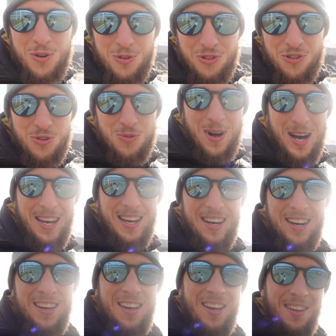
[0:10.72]

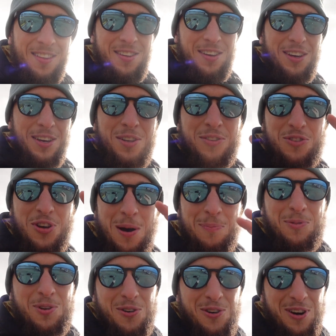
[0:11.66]
Ushuaia, the top
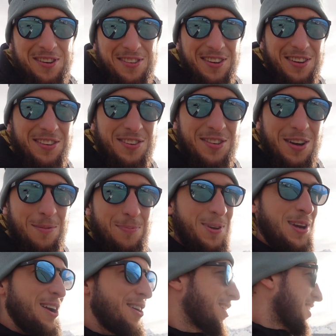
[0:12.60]
touristic stop
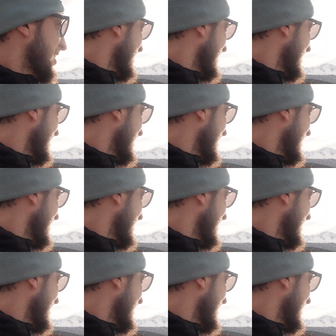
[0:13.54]
here.